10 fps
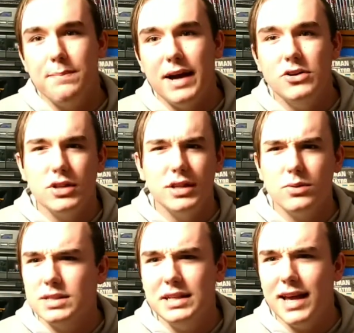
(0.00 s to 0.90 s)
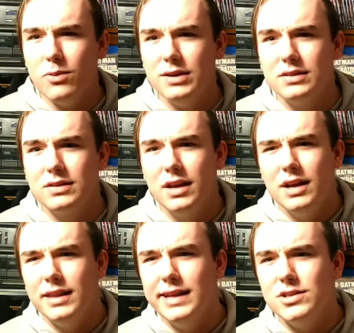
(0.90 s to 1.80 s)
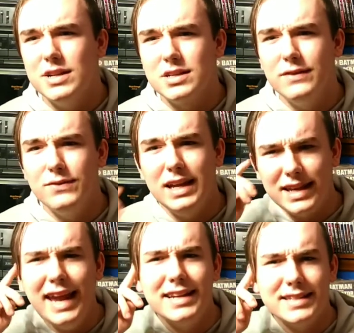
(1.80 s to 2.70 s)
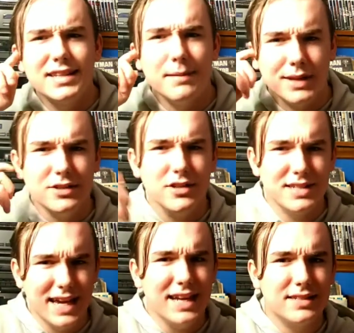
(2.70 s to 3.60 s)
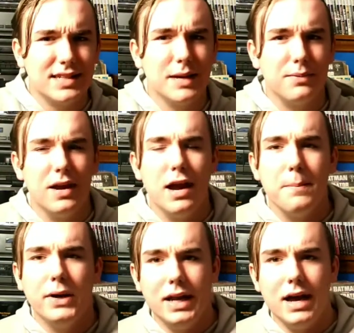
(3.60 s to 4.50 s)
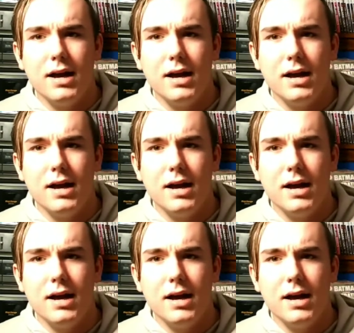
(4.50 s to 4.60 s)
I usually don't see that with LaserDisc. If it can skip, LaserDisc can skip. But